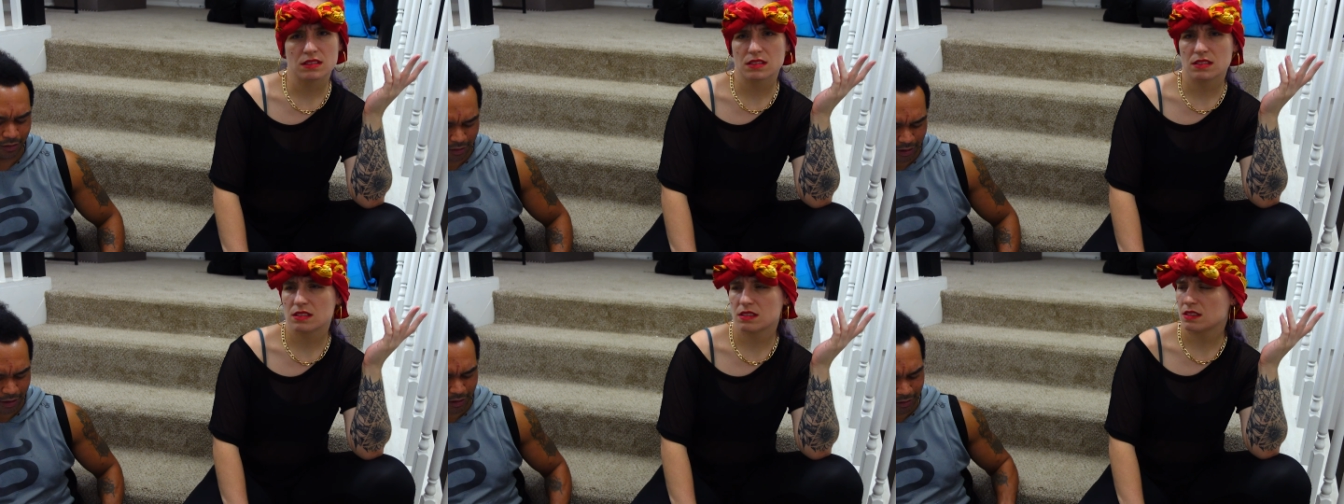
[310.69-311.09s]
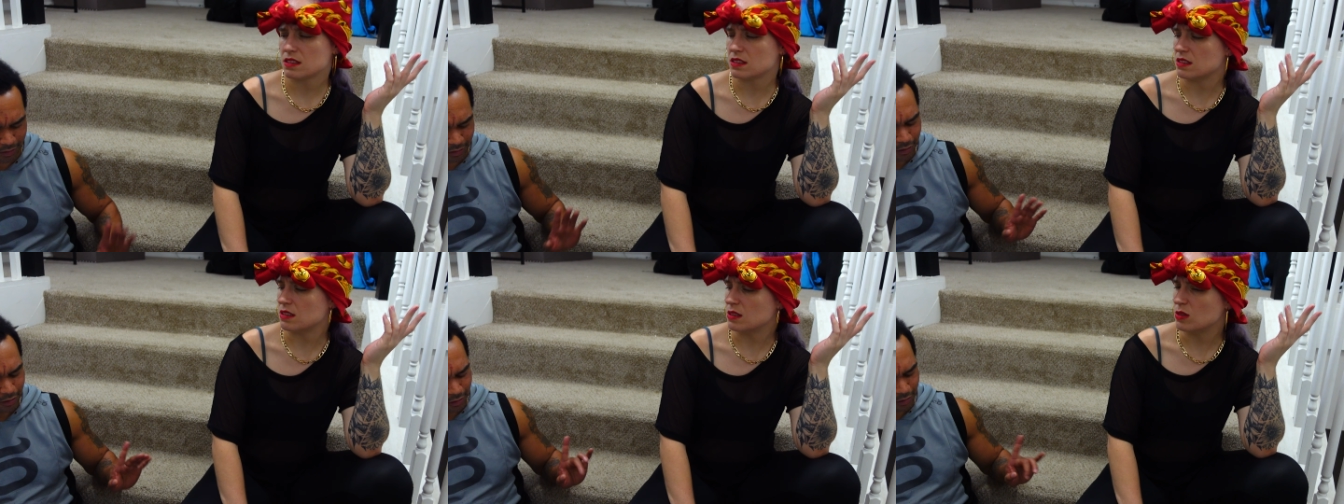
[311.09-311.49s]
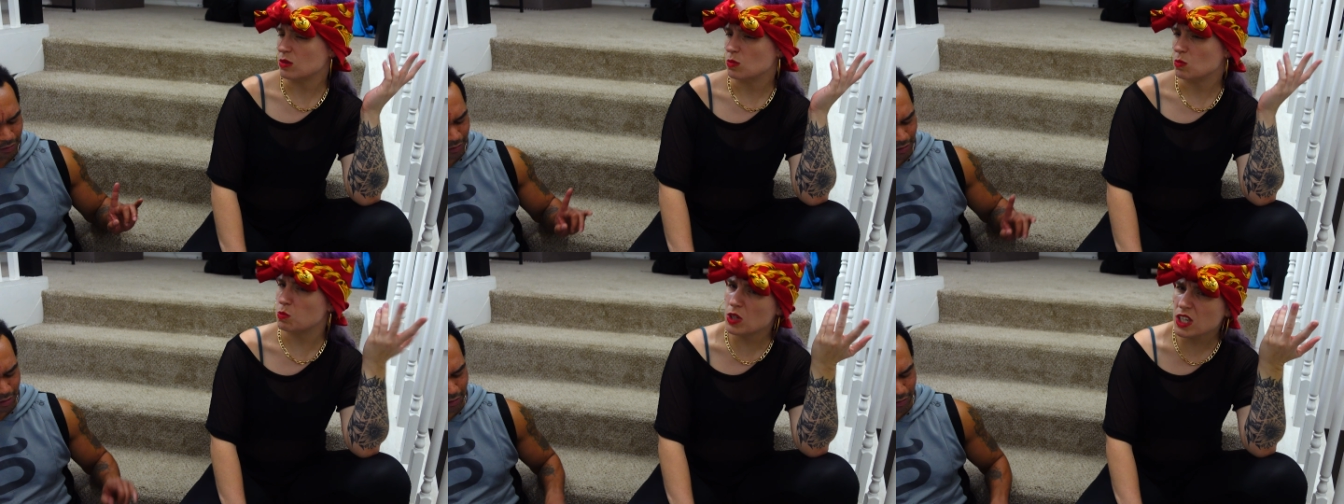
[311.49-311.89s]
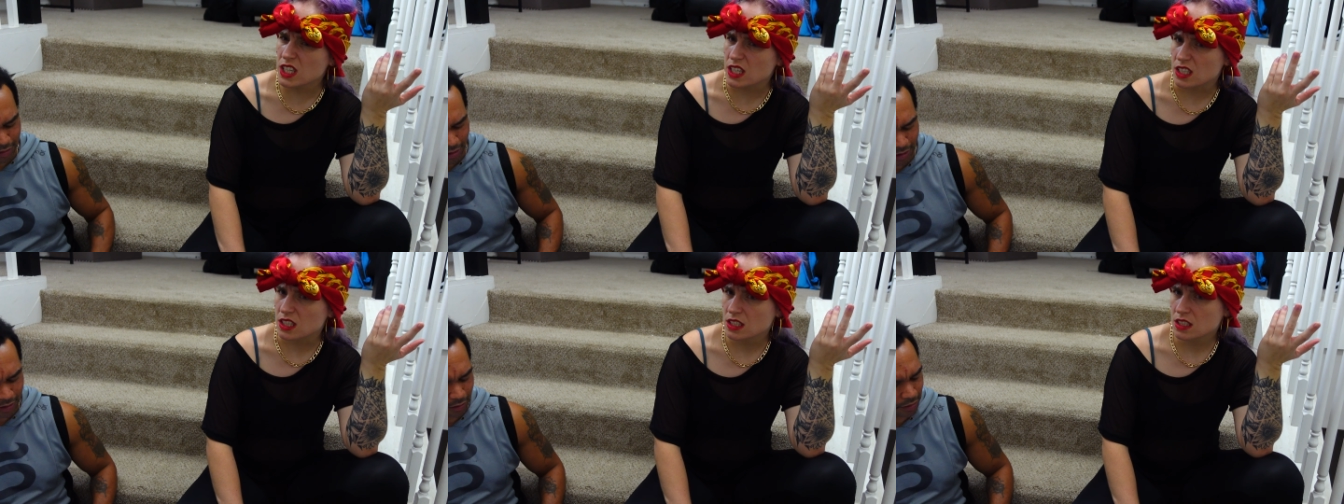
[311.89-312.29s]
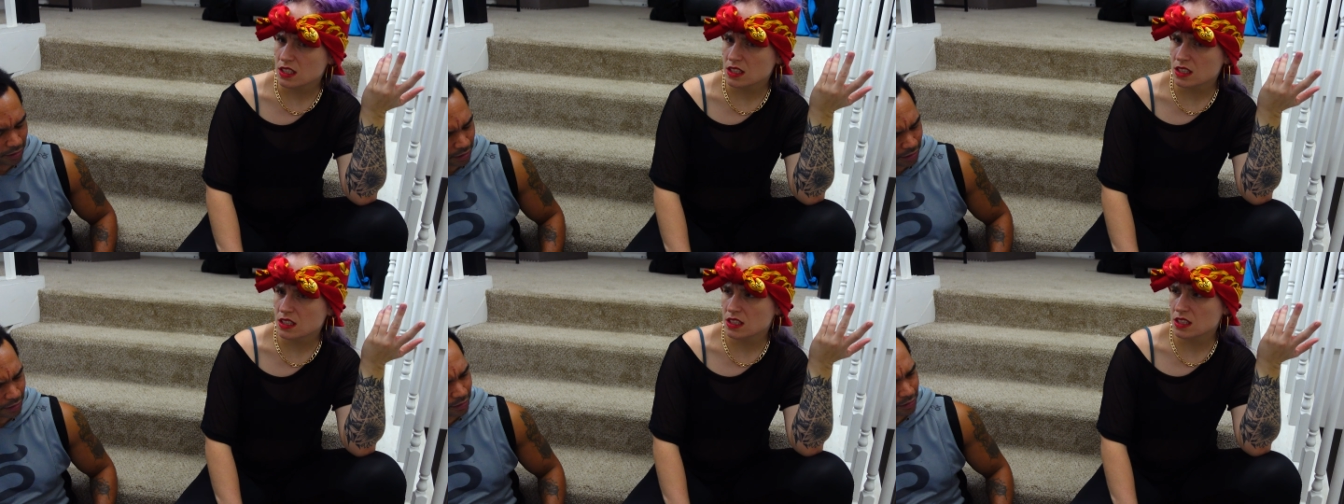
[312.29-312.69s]
okay. What? Okay,
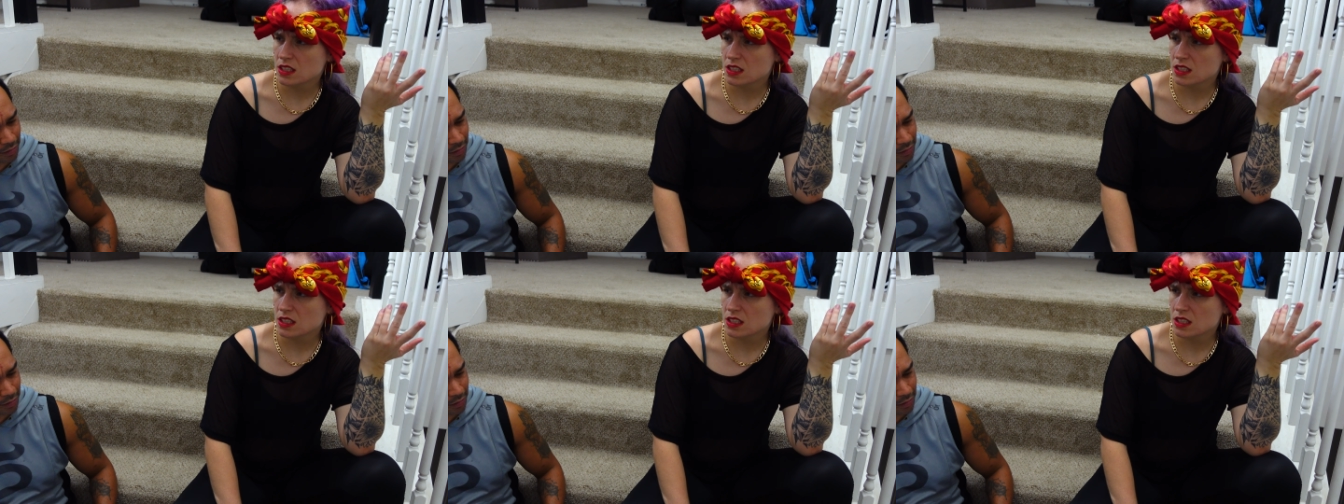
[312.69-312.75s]
okay.